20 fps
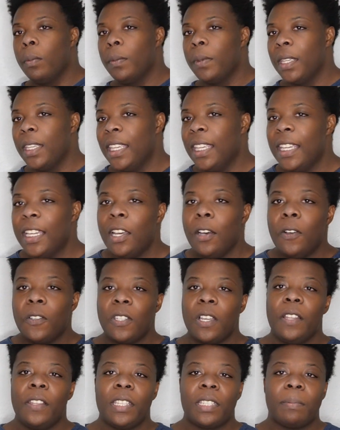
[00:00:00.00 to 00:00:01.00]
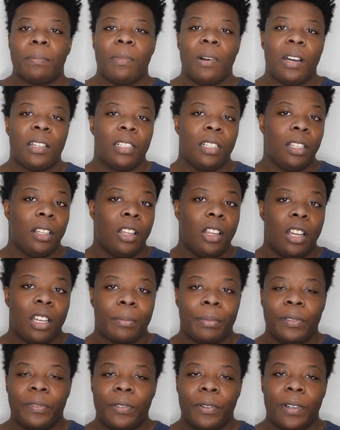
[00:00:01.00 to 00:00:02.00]
He goes on this
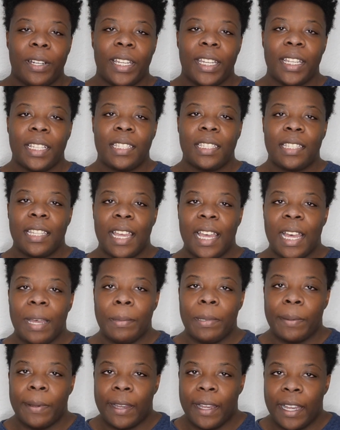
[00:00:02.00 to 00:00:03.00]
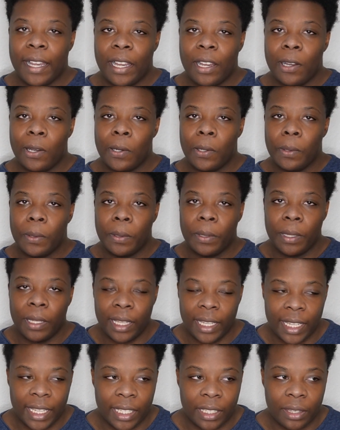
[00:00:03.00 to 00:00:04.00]
monologue before he gets stabbed about how,
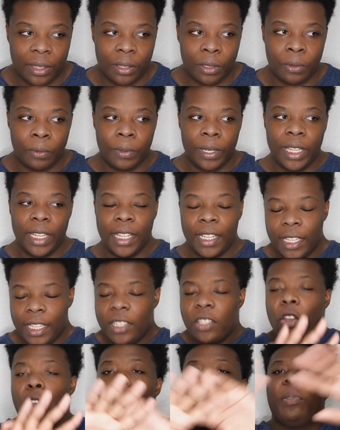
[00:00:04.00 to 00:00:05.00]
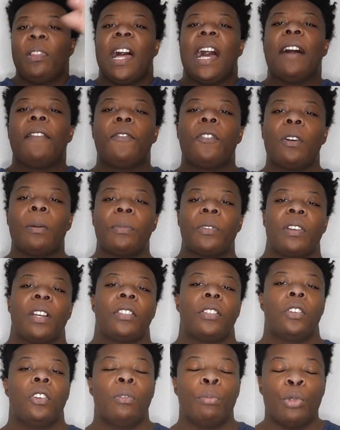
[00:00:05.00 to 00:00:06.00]
like, and his whole platform
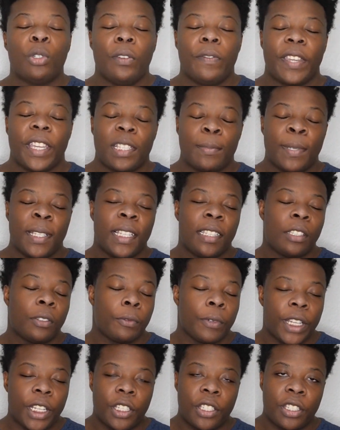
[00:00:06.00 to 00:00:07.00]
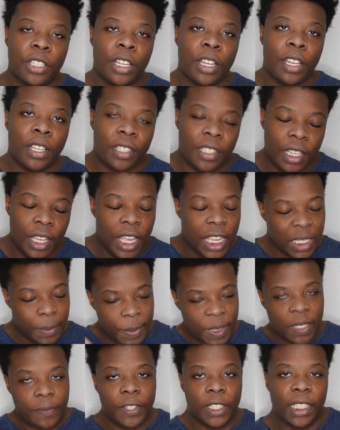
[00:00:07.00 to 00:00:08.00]
throughout the whole movie has been that the rich sucks,
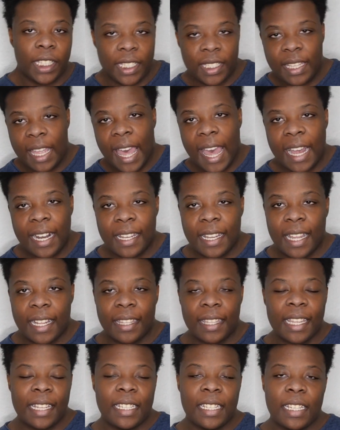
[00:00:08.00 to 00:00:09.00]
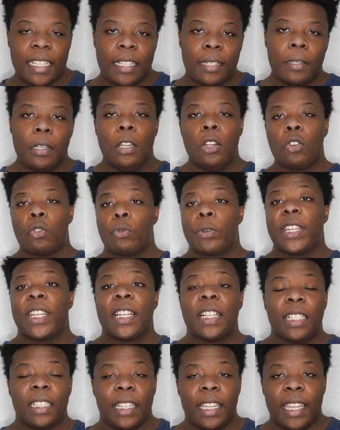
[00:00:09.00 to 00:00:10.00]
specifically his dad, and that they need to
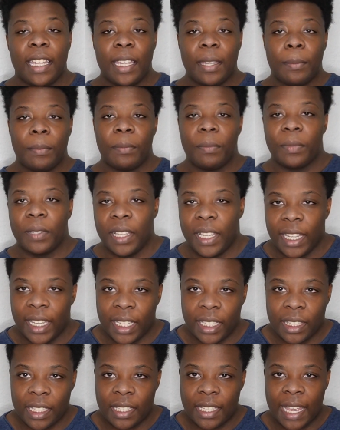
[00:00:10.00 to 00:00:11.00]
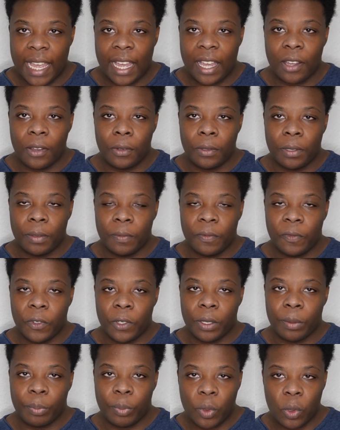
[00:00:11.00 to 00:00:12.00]
reclaim, like, the town for
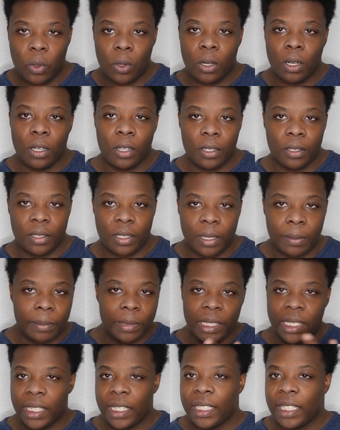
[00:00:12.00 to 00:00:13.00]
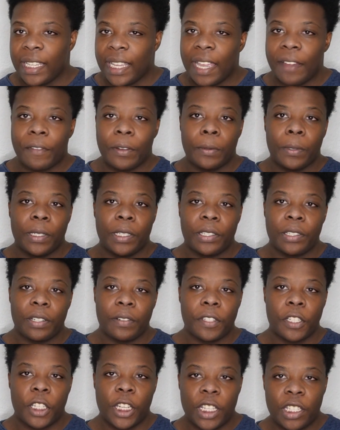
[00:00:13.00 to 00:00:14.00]
the poor or something, like, everyone
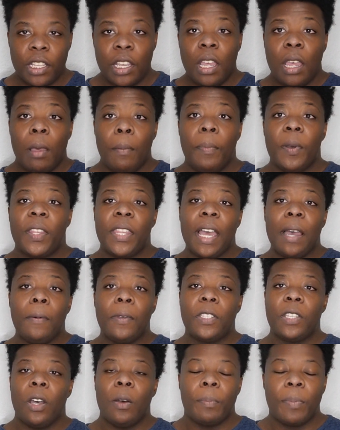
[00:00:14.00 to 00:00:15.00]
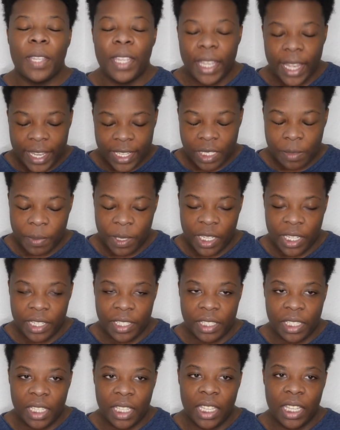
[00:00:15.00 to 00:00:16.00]
deserves a chance. But that was all BS
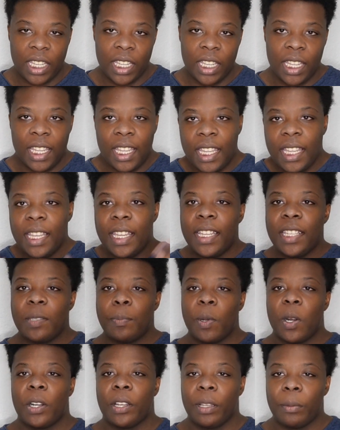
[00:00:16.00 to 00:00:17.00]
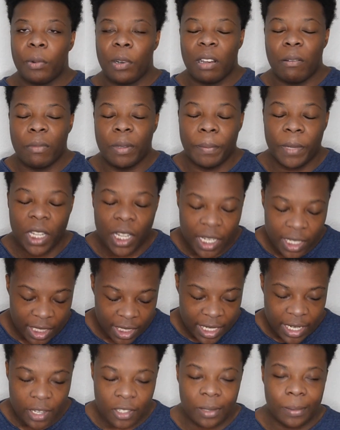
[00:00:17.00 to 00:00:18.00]
because he is part of the problem, and Makani
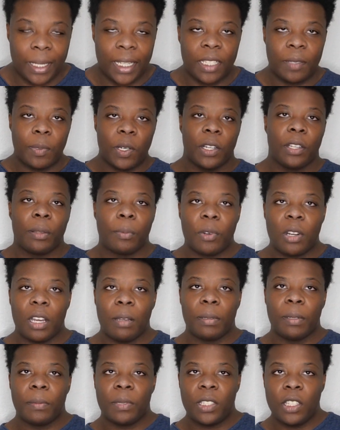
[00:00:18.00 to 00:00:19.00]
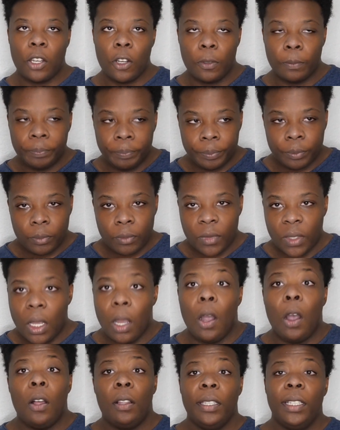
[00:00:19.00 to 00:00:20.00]
tells him that he's part of the problem. So
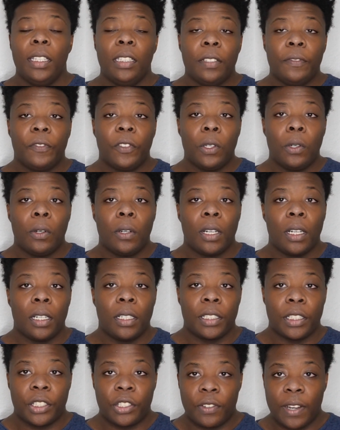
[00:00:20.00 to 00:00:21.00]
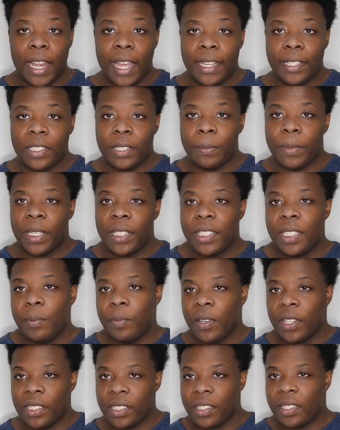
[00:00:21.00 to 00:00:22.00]
Ollie on the floor distracts him because he
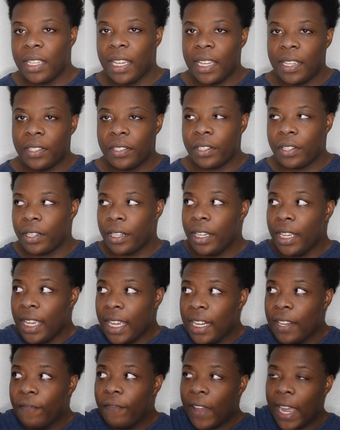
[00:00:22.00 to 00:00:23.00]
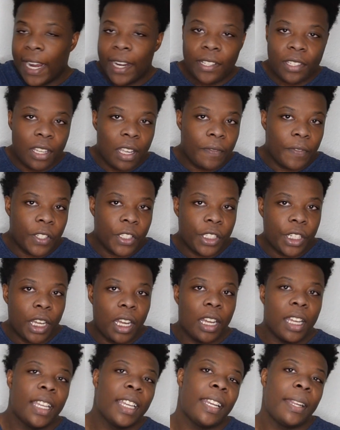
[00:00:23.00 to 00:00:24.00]
brings his taser, and he fires off a
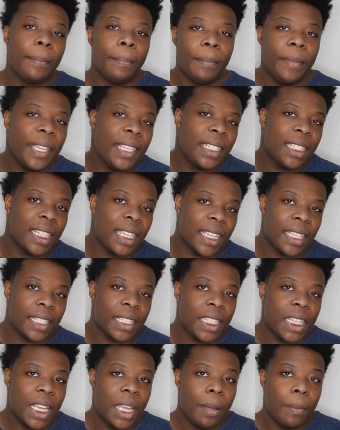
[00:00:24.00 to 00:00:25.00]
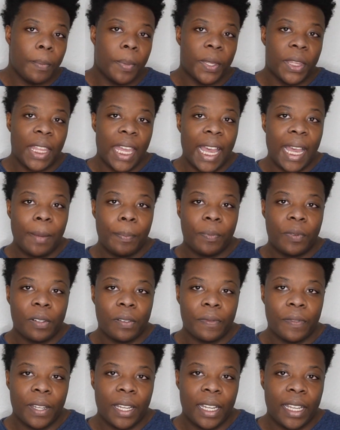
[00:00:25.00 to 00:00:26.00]
shot, and it misses, but that
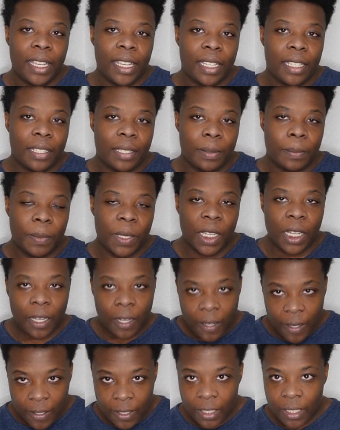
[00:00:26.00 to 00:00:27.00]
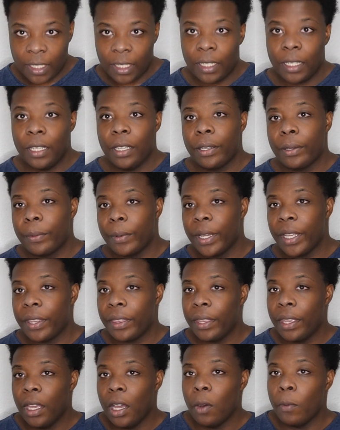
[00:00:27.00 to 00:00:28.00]
provides Makani
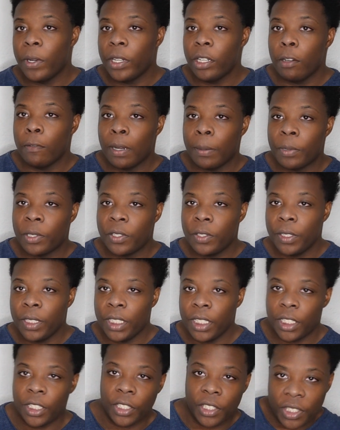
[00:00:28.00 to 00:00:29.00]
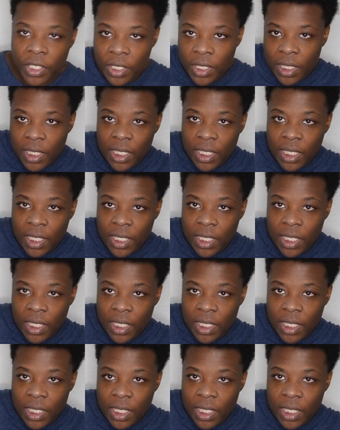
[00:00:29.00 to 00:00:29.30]
with a window of opportunity to just